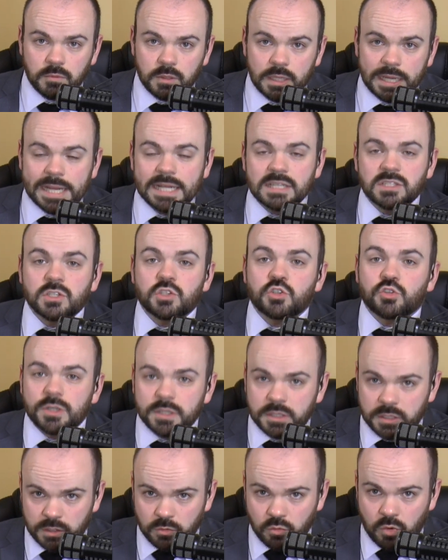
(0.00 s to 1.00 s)
It gets the
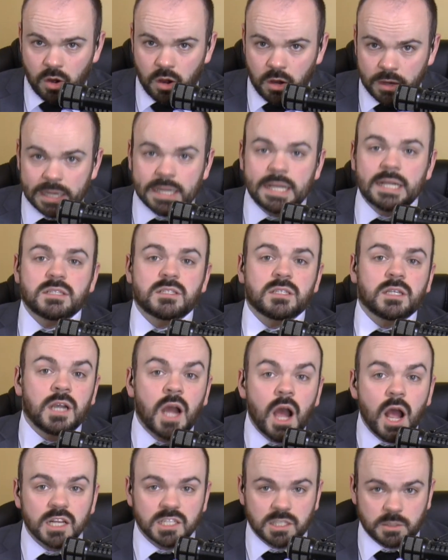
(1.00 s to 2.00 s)
Trinity wrong. It gets the
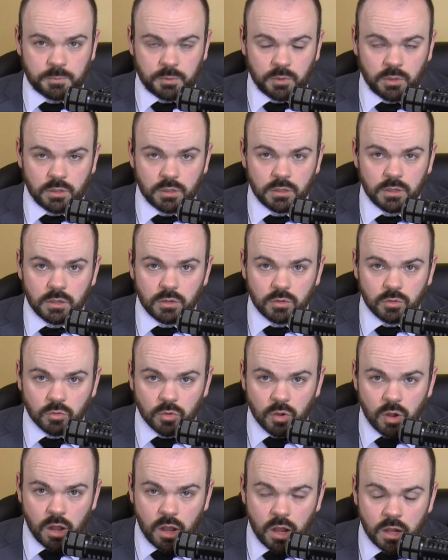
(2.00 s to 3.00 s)
gospel
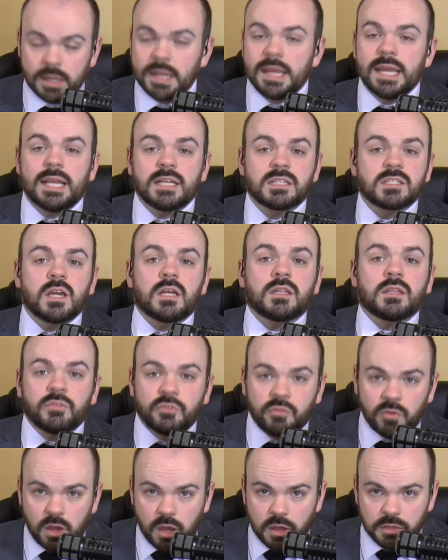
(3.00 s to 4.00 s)
wrong. It gets God the
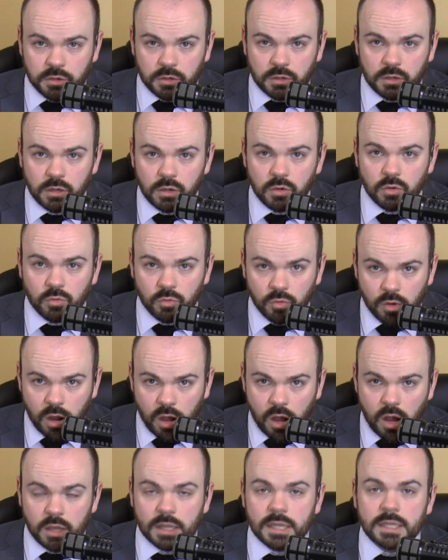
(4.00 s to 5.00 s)
Father wrong.